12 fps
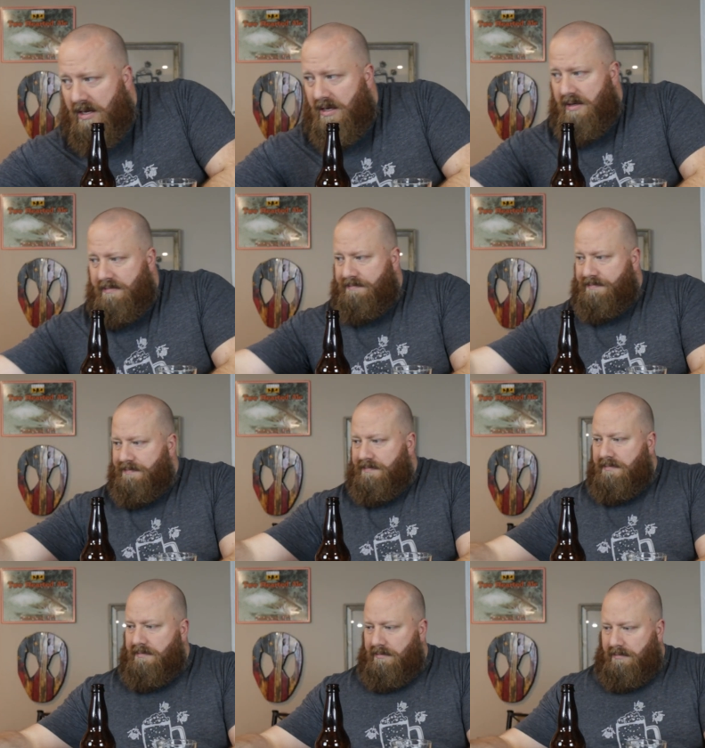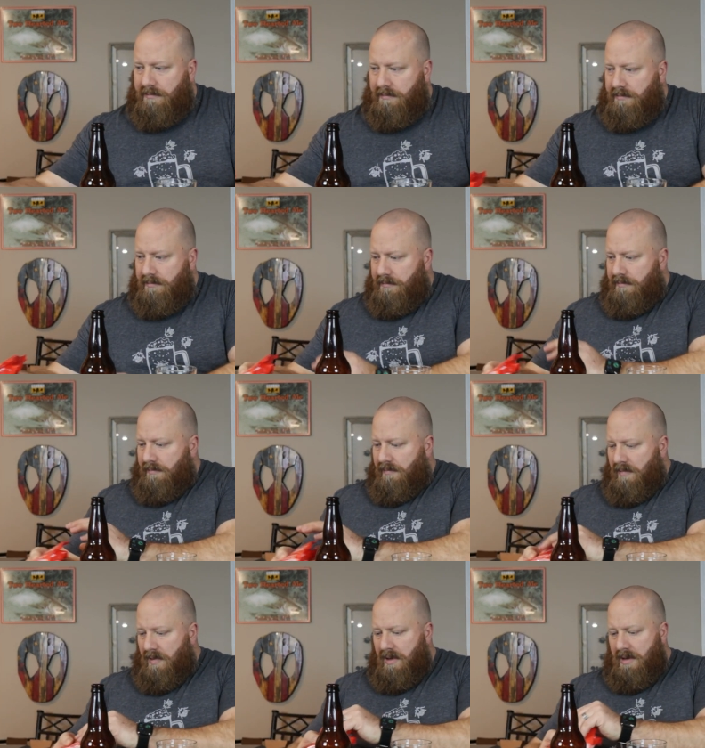
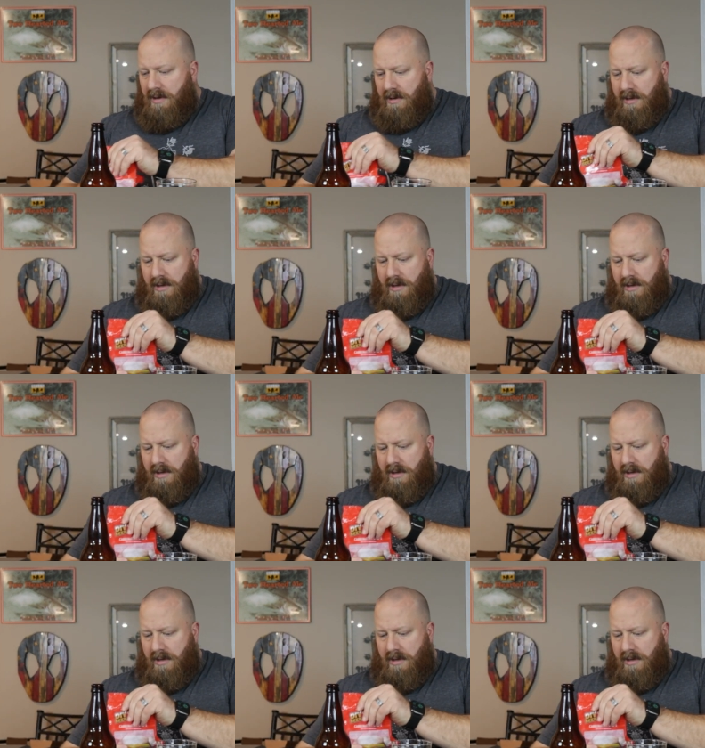Nothing is said.